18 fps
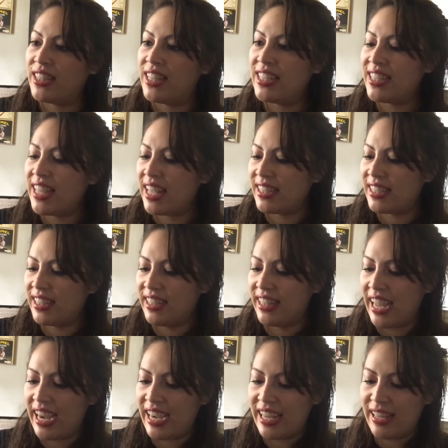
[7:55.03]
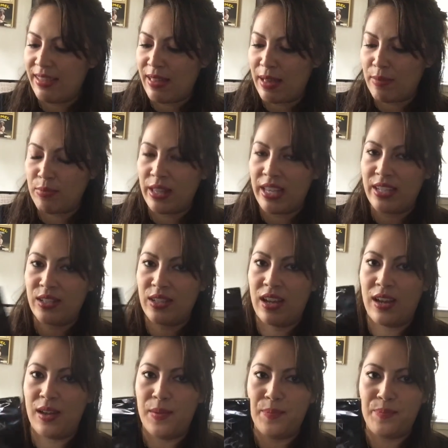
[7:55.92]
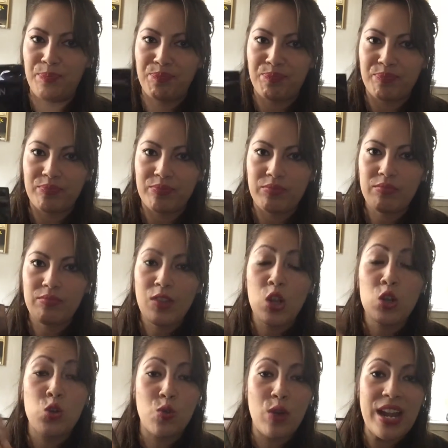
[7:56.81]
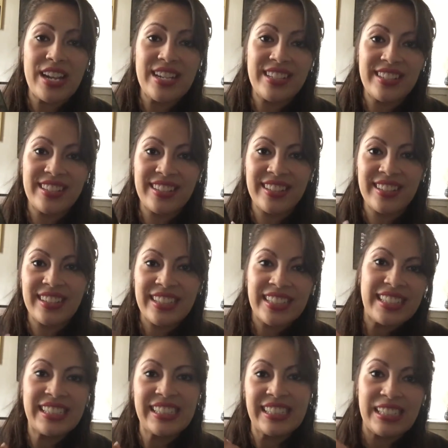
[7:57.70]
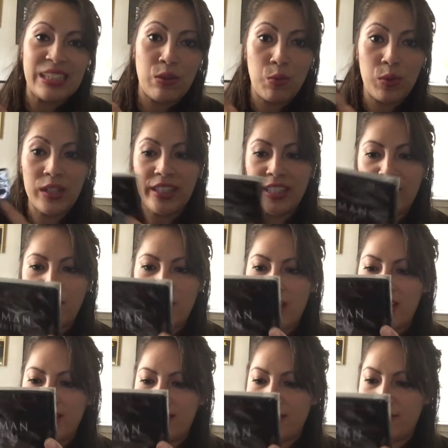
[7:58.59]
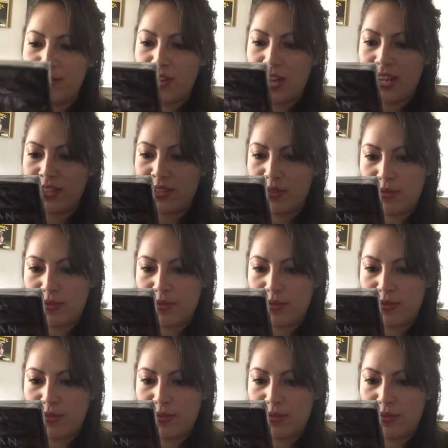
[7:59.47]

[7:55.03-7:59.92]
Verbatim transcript: This has the lady that plays um Grace in Will and Grace, if you guys